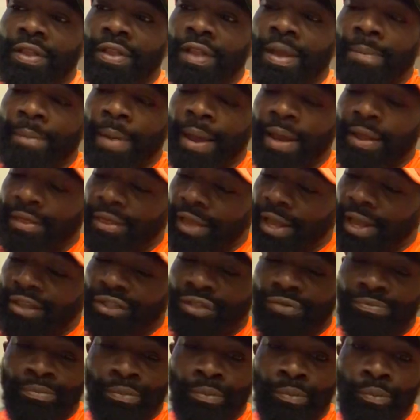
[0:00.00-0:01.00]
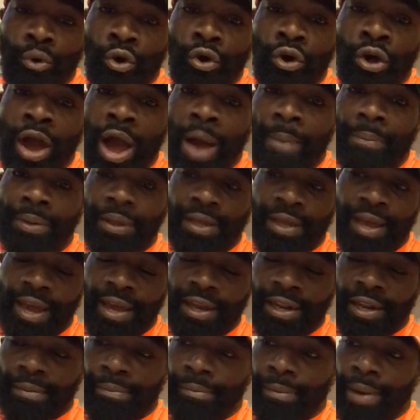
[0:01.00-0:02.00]
make things more
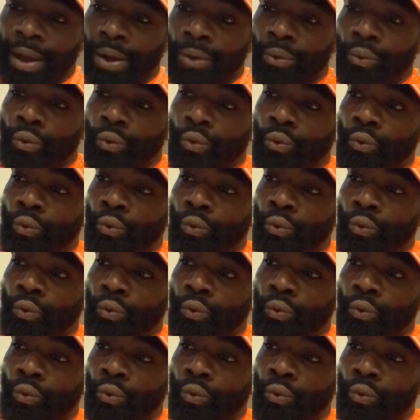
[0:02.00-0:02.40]
complicated by